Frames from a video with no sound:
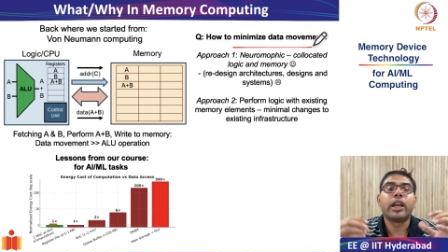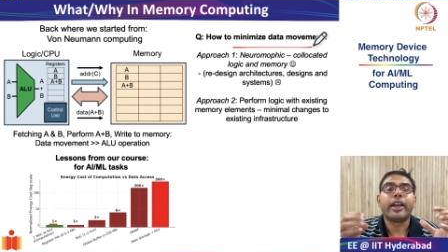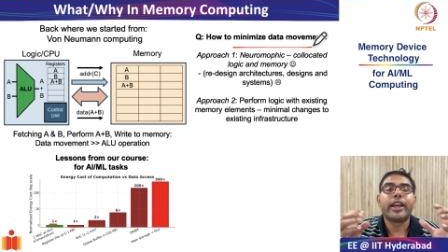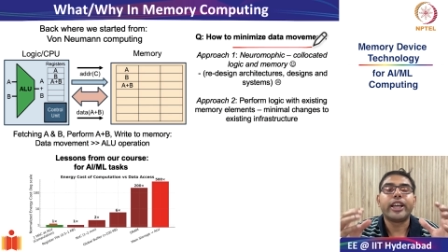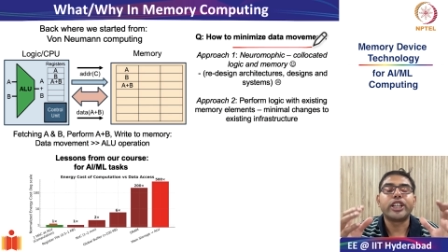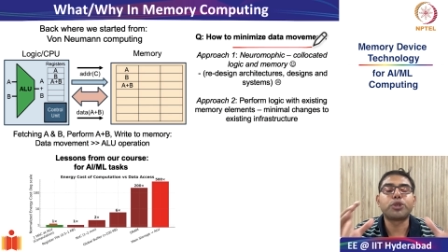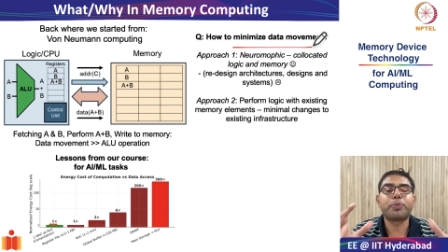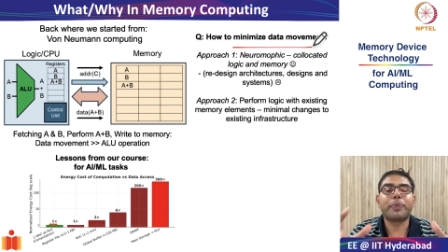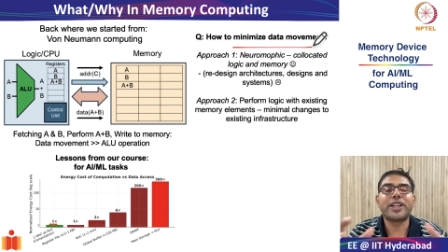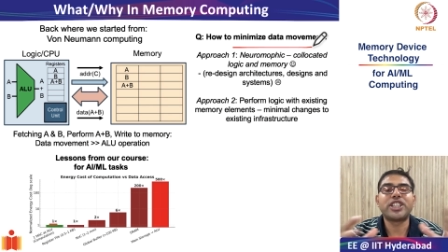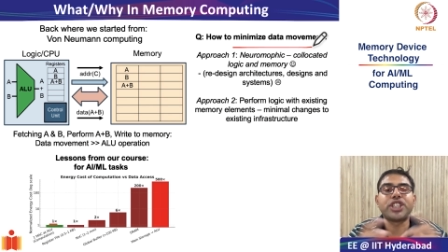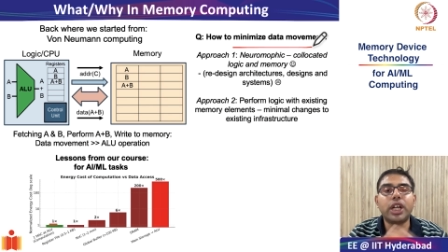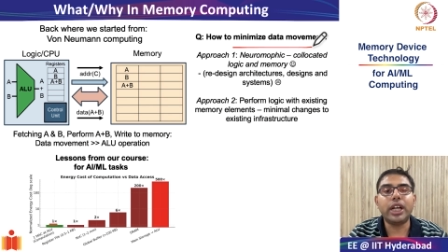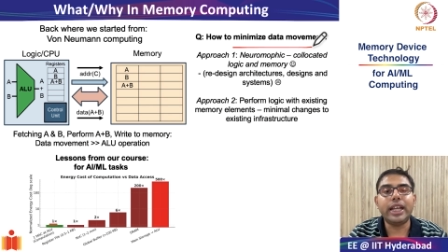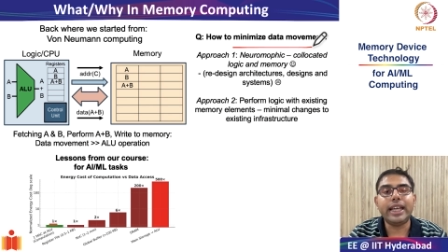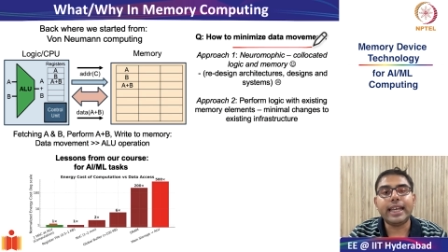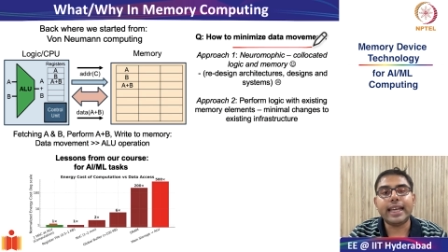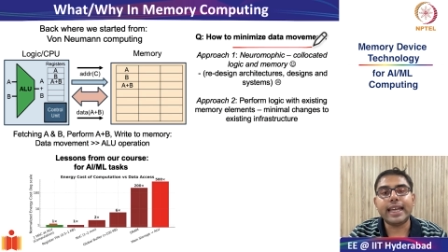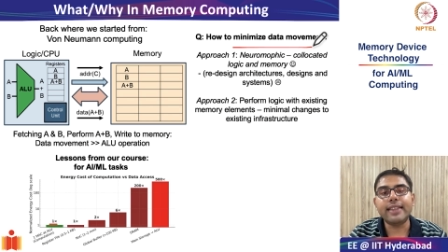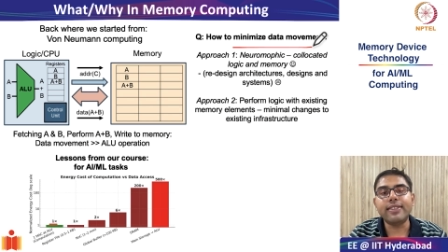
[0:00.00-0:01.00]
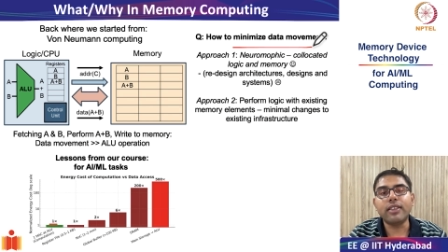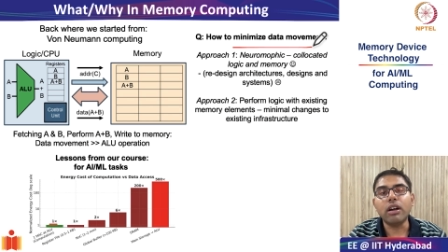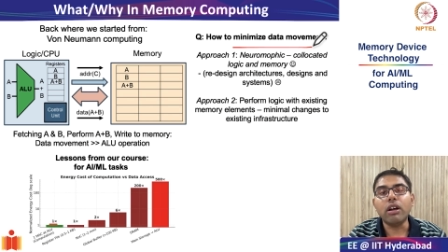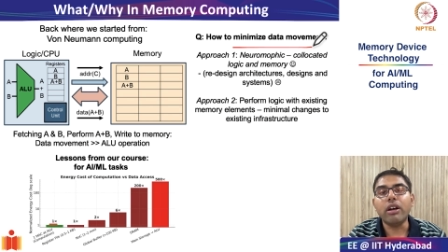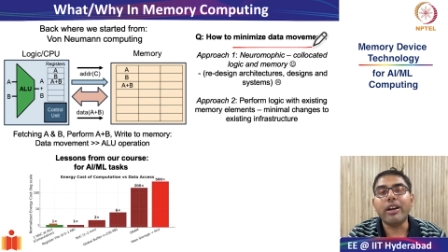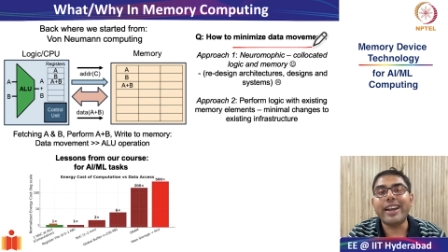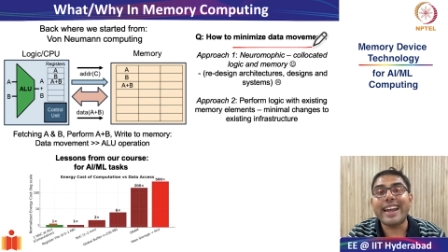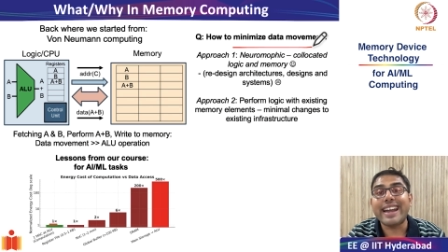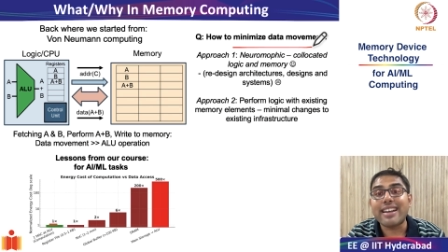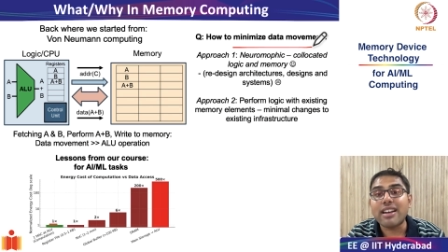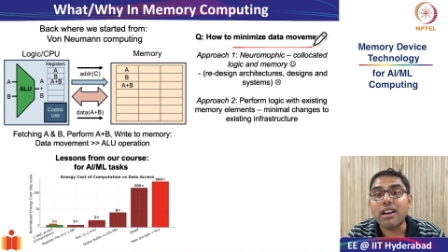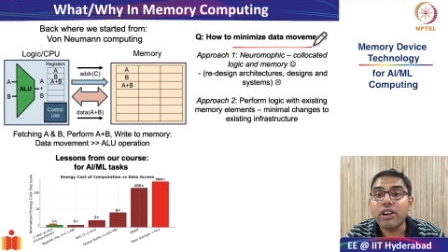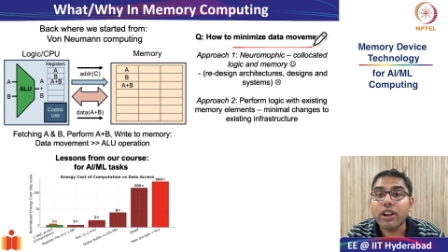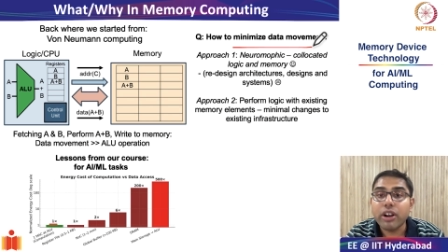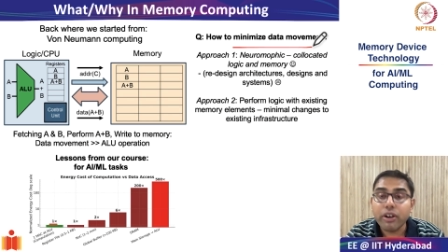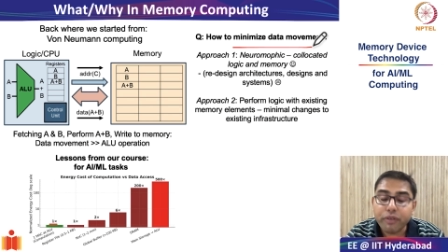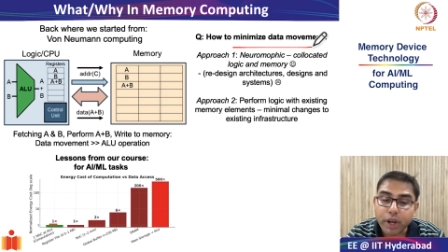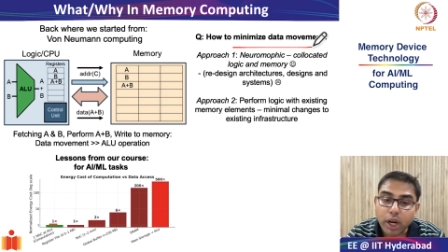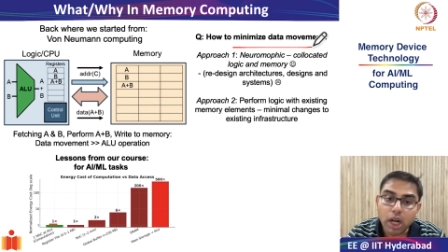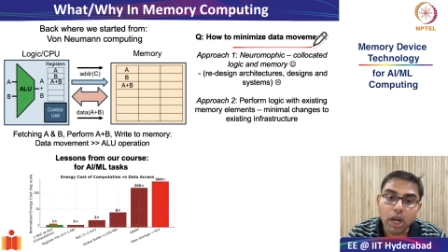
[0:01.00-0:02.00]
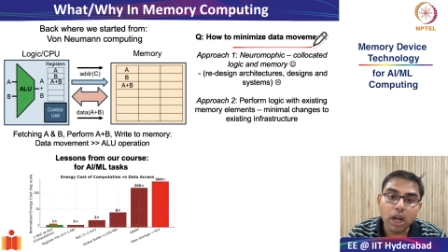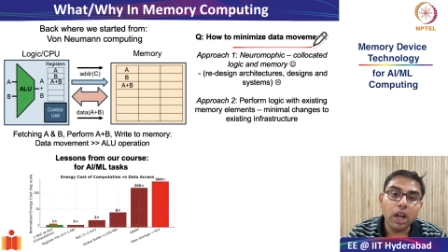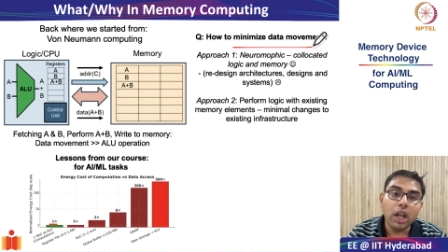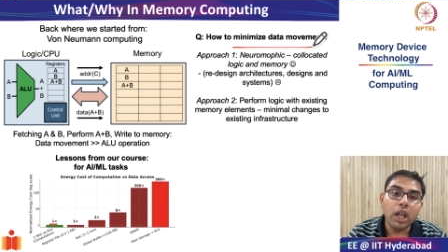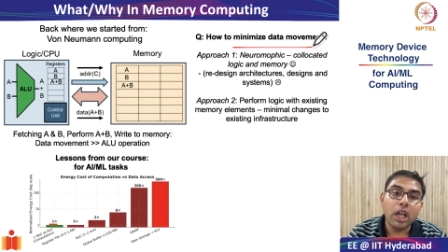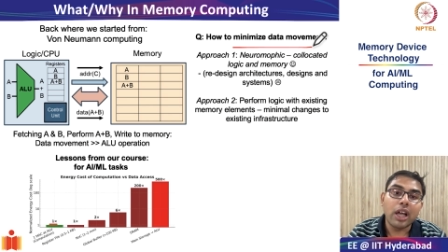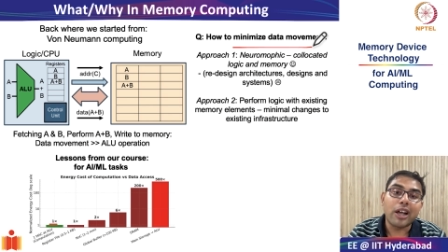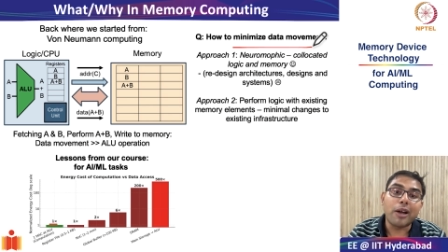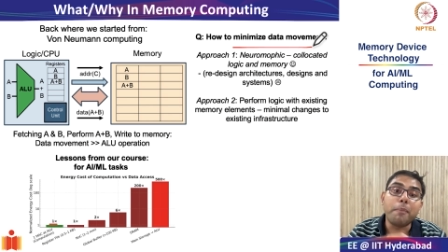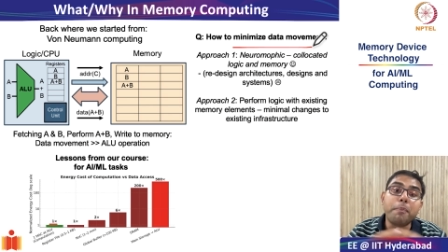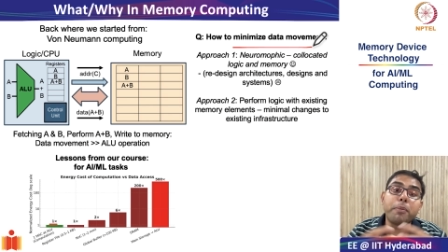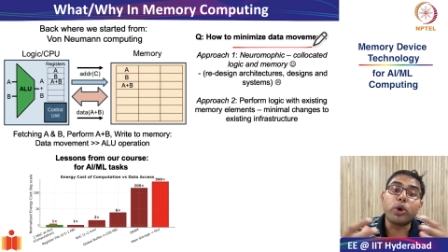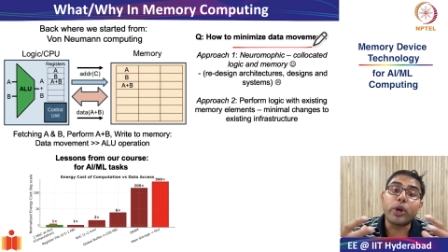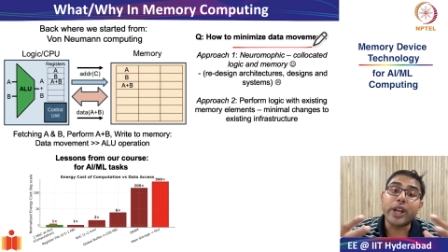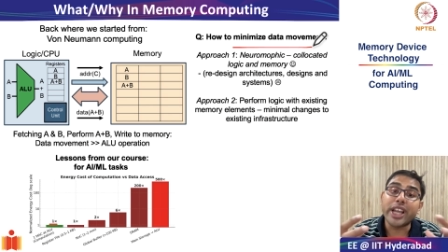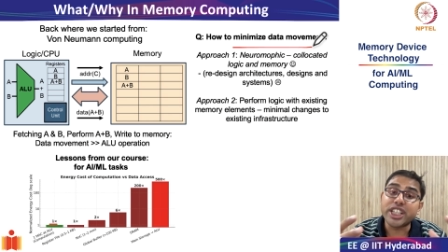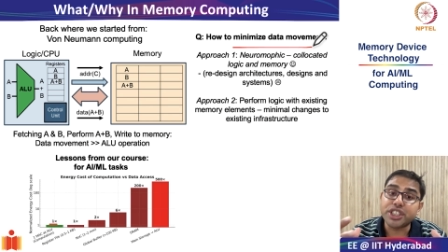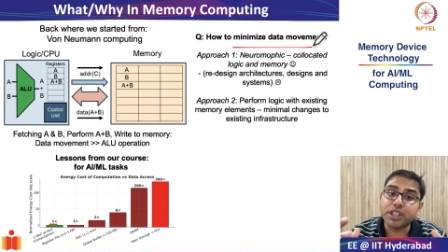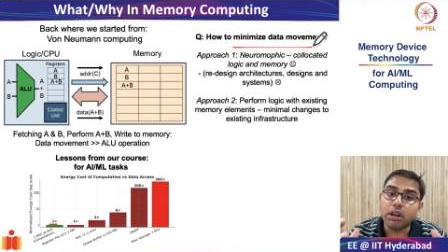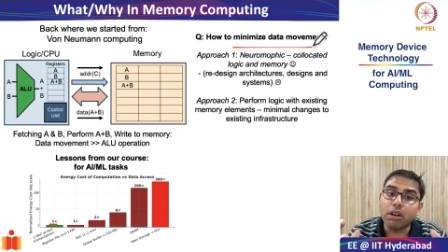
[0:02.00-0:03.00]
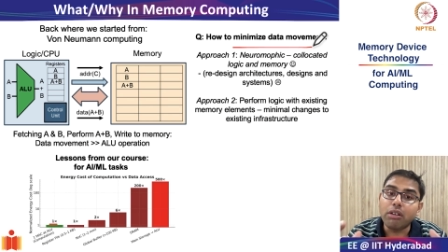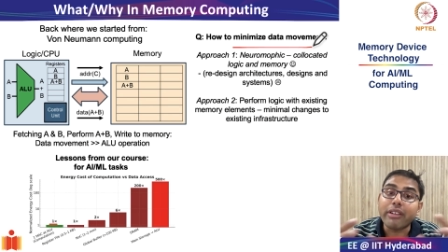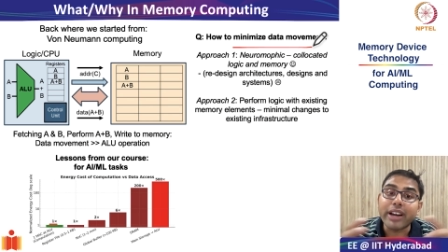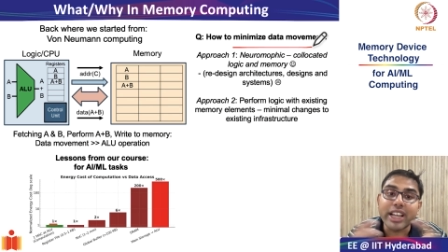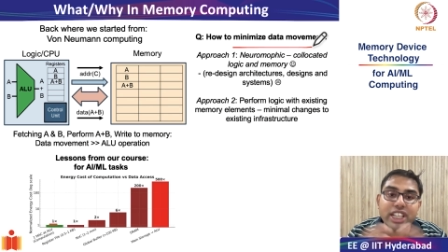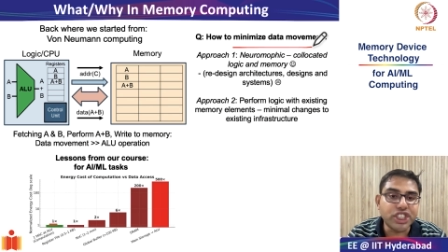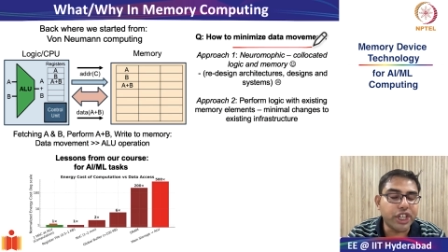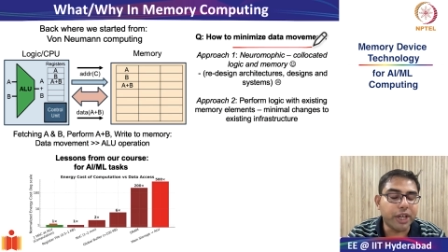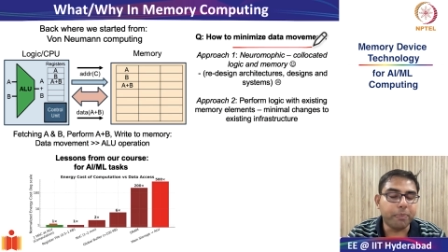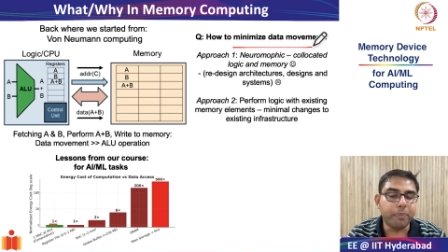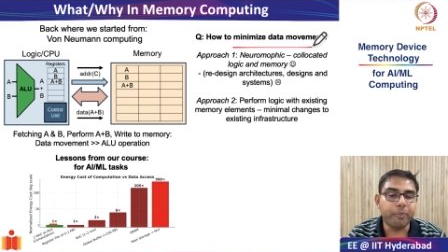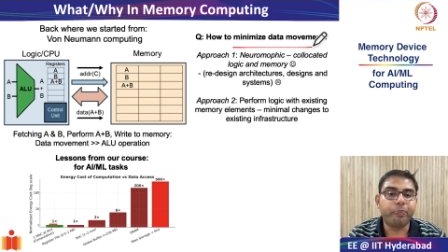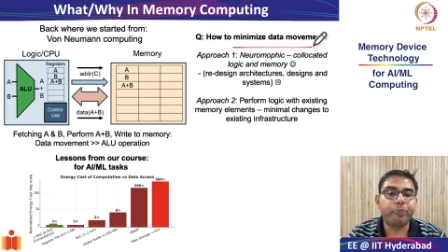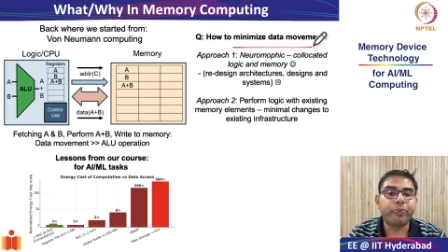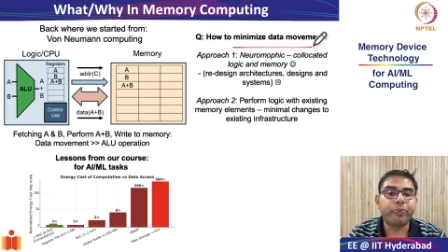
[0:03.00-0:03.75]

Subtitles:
especially in the data-driven computational regime.